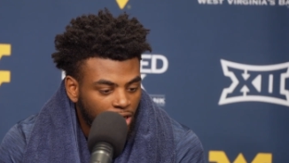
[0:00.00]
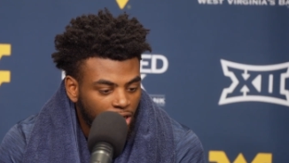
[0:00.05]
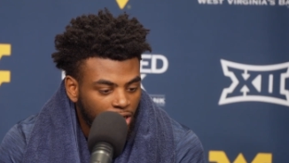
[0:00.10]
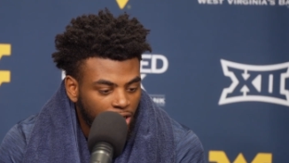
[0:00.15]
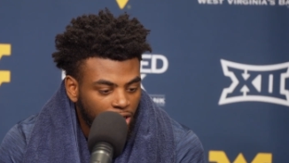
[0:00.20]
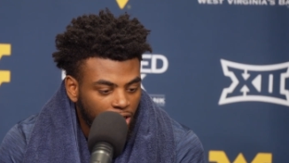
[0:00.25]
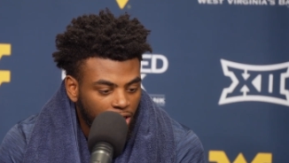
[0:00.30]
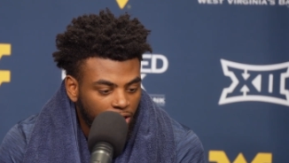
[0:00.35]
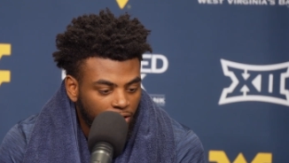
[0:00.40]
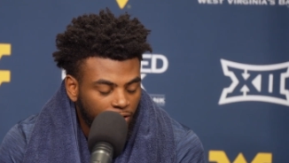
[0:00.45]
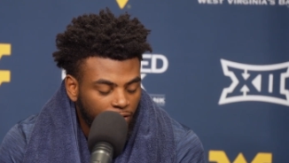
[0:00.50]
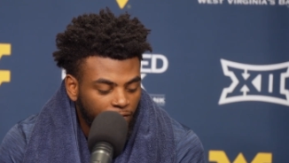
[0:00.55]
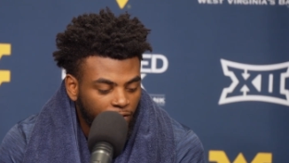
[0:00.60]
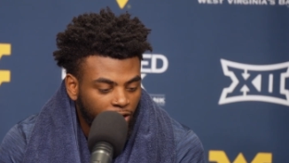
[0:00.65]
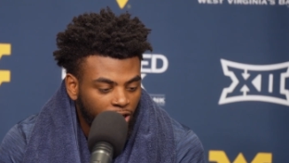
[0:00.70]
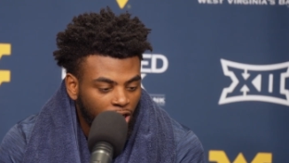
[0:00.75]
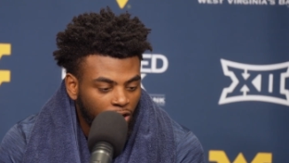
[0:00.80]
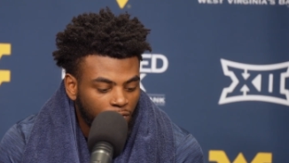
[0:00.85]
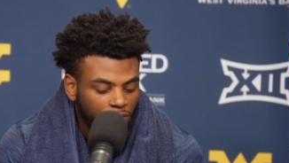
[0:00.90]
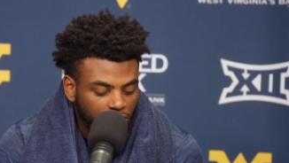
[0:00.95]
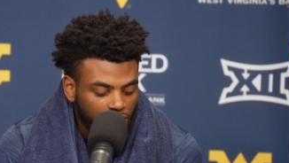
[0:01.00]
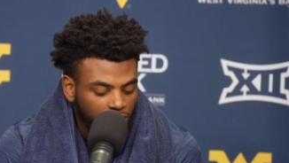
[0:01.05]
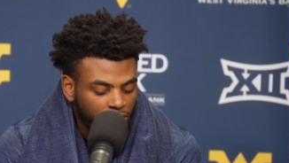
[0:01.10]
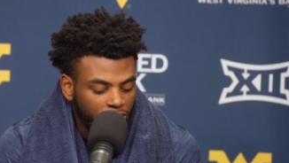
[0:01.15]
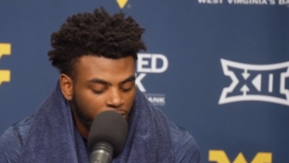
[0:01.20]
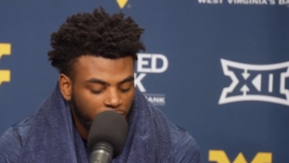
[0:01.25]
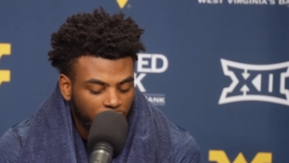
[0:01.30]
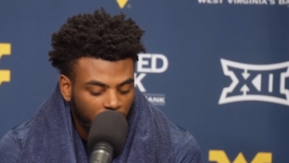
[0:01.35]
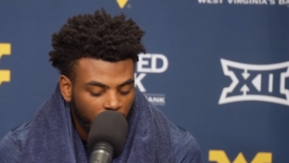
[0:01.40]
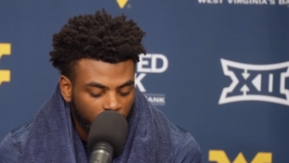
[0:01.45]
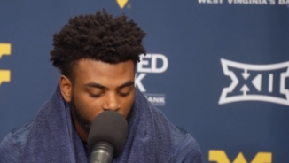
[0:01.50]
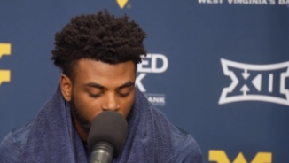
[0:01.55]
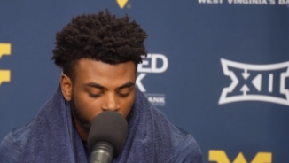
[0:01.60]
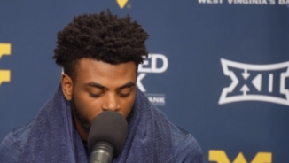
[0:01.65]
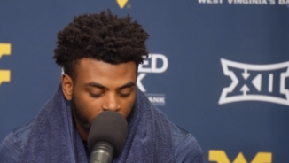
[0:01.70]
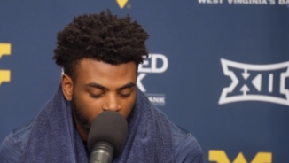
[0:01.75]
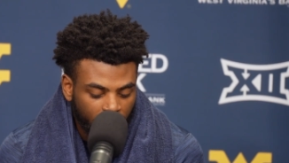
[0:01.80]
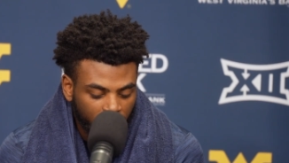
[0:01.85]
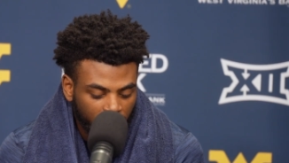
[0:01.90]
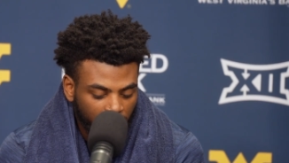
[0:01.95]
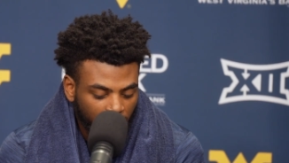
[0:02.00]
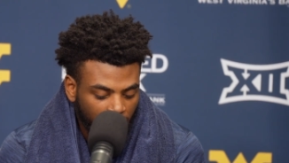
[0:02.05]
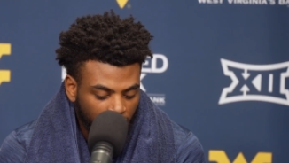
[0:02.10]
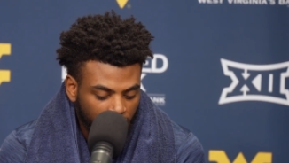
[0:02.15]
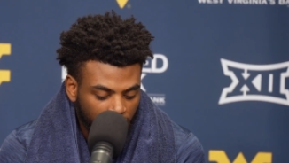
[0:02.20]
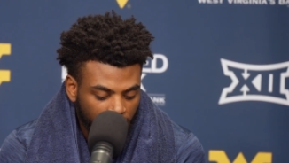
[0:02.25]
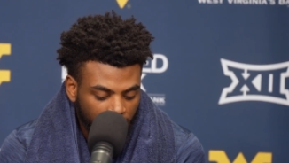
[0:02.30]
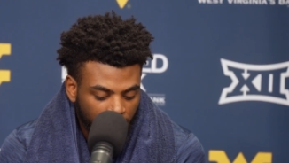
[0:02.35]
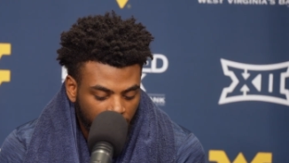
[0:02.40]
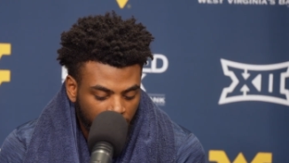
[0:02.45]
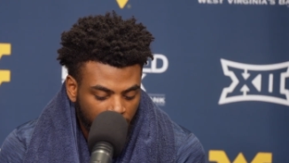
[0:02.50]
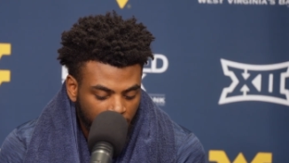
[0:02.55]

Uh, figuring out what's a good shot, what's a bad shot,